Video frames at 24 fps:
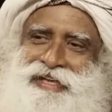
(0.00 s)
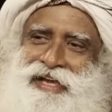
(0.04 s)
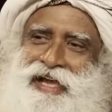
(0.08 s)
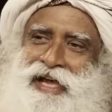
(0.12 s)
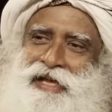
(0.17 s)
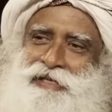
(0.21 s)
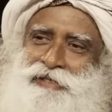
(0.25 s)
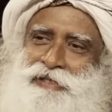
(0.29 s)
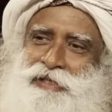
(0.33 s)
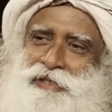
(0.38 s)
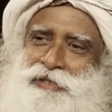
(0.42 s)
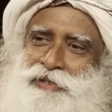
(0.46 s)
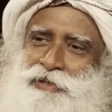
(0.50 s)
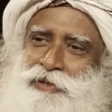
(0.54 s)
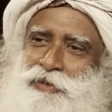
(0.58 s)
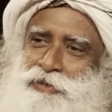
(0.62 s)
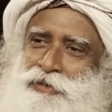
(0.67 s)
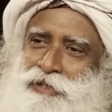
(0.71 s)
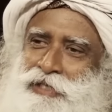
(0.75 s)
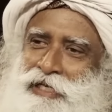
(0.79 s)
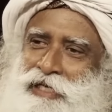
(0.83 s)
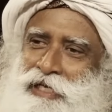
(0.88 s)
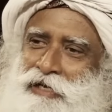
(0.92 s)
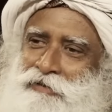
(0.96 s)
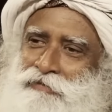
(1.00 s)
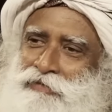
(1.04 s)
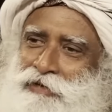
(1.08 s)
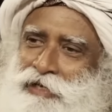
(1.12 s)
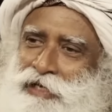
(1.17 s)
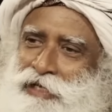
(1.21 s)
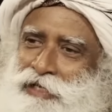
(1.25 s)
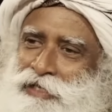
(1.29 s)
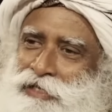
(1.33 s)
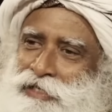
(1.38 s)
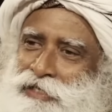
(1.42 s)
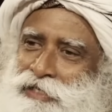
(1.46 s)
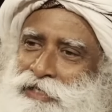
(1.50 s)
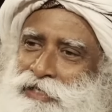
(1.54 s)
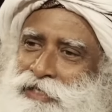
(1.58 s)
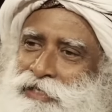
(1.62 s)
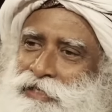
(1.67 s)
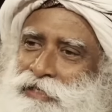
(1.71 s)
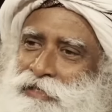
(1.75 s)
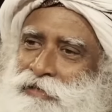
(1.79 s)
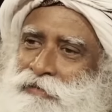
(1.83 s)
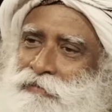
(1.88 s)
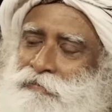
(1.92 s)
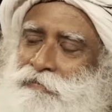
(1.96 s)
has its own significance.
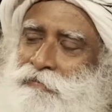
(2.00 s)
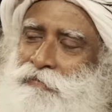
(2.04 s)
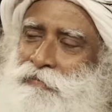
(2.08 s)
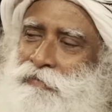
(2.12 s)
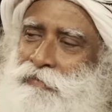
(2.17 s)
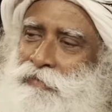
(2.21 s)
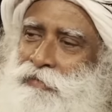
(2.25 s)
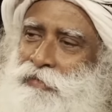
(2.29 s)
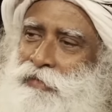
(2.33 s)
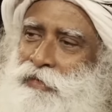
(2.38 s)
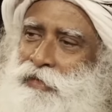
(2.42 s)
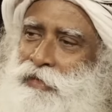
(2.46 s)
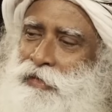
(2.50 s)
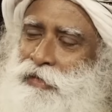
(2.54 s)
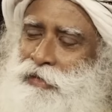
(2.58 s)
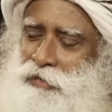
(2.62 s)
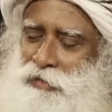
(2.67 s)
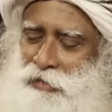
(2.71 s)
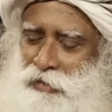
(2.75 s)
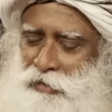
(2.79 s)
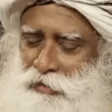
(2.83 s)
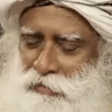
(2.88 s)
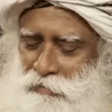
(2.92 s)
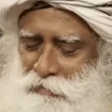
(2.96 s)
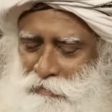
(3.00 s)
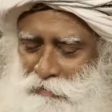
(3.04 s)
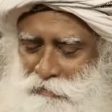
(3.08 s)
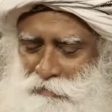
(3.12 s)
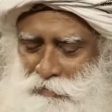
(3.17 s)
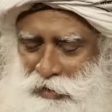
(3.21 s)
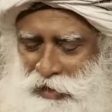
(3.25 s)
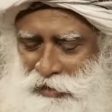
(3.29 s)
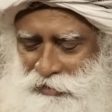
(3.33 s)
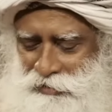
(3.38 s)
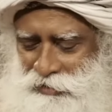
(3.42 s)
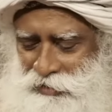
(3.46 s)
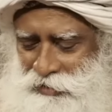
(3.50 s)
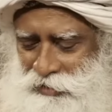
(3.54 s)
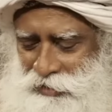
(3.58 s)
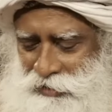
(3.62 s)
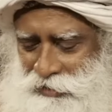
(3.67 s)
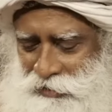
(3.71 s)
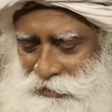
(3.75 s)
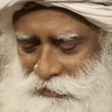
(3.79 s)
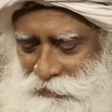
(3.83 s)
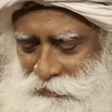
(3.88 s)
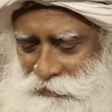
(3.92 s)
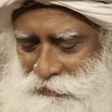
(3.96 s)

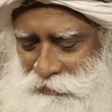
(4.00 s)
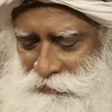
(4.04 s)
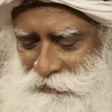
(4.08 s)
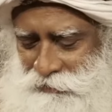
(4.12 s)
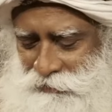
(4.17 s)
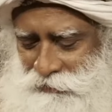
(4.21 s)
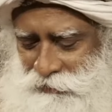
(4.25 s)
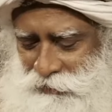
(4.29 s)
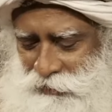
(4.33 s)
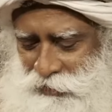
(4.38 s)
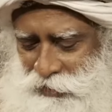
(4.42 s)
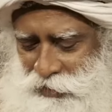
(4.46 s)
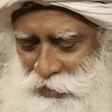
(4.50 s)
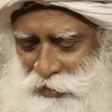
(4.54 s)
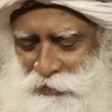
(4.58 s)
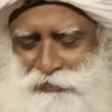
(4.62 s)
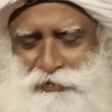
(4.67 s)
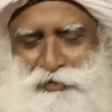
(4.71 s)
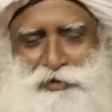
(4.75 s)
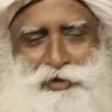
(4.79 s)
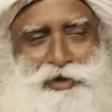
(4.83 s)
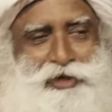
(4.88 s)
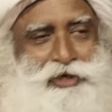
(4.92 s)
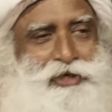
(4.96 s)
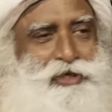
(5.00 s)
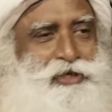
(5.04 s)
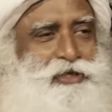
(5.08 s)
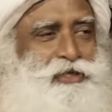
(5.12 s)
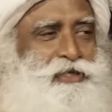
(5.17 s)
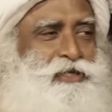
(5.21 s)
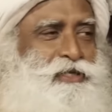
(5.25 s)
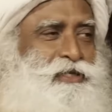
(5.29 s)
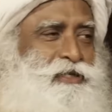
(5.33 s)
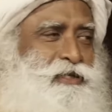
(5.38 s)
But if your interest